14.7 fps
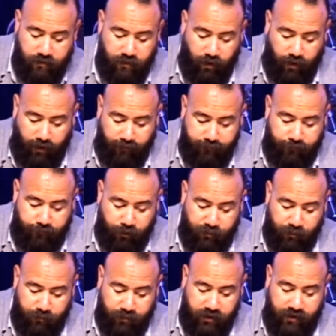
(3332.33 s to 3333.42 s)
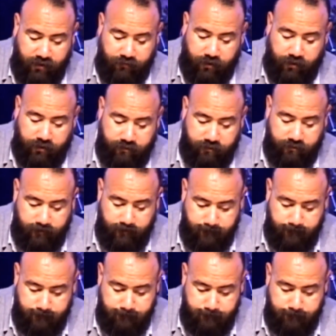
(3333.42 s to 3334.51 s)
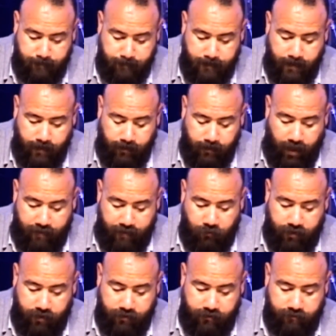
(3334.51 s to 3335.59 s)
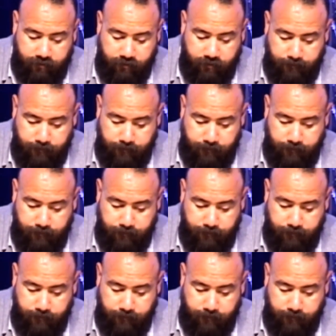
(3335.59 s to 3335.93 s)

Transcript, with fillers: all former believers, loved ones,